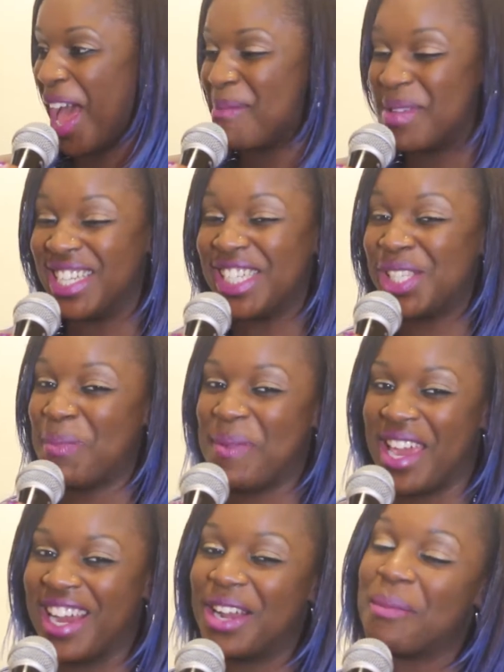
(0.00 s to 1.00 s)
Yeah, a bit
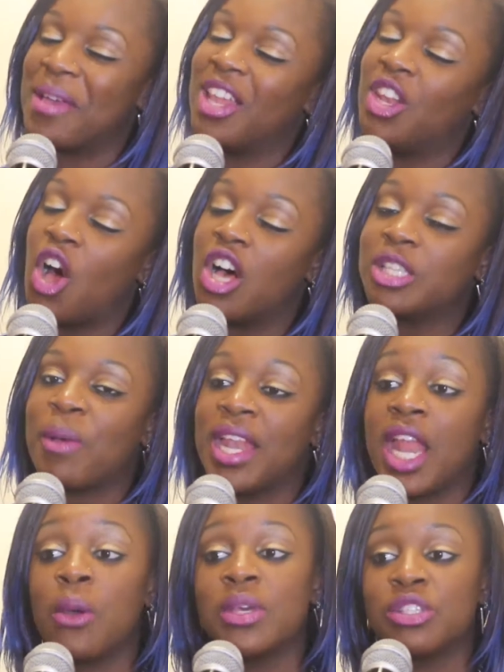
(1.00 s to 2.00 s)
disappeared, a bit lost.
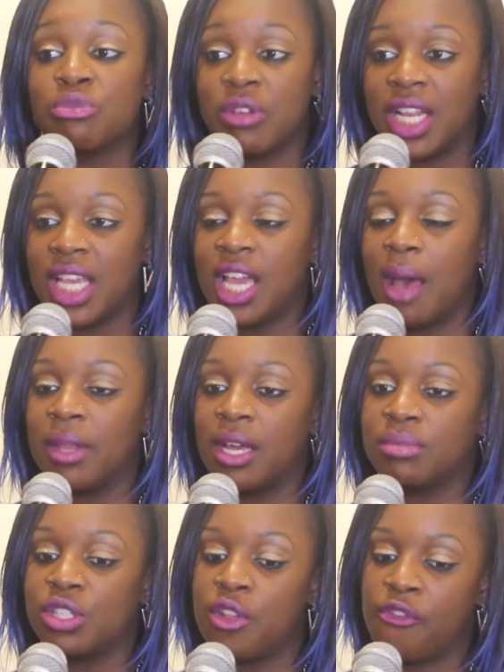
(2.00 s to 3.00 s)
But now it's really
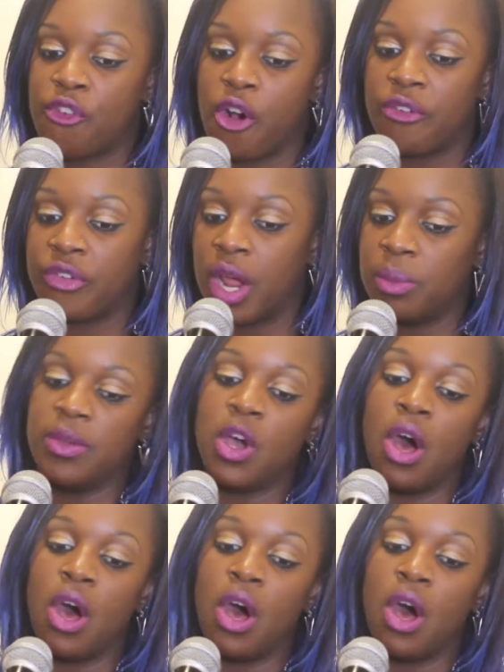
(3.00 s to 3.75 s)
coming up to the forefront.